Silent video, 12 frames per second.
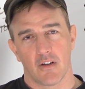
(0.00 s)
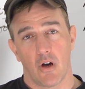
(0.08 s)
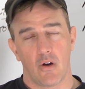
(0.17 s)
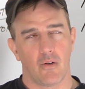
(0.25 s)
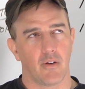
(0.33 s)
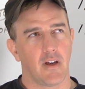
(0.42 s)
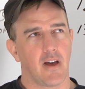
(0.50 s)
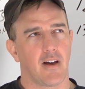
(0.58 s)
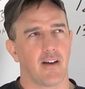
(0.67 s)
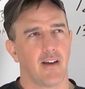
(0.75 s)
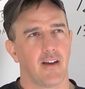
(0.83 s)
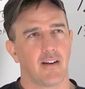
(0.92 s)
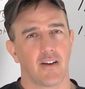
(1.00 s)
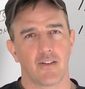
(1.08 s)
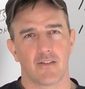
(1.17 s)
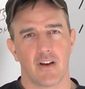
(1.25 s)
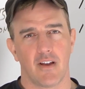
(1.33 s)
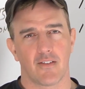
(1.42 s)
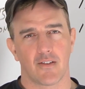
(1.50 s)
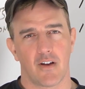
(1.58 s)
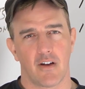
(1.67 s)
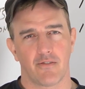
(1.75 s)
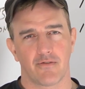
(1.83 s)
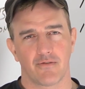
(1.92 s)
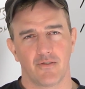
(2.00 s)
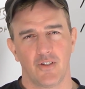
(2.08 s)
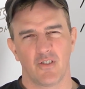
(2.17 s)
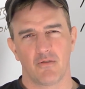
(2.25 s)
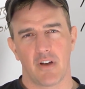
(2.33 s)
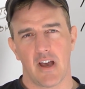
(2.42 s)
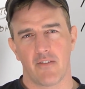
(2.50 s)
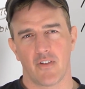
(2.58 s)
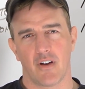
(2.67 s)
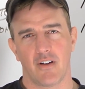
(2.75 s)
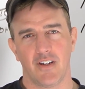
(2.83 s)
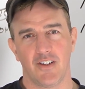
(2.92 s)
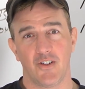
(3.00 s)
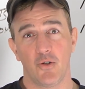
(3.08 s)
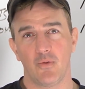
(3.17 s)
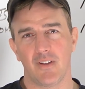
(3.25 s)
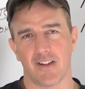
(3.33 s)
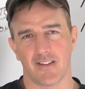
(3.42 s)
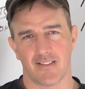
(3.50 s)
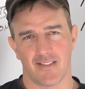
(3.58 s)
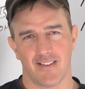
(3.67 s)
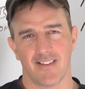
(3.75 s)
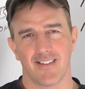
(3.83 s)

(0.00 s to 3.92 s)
Oh yeah, and on your days off, you'll have a honey-do list.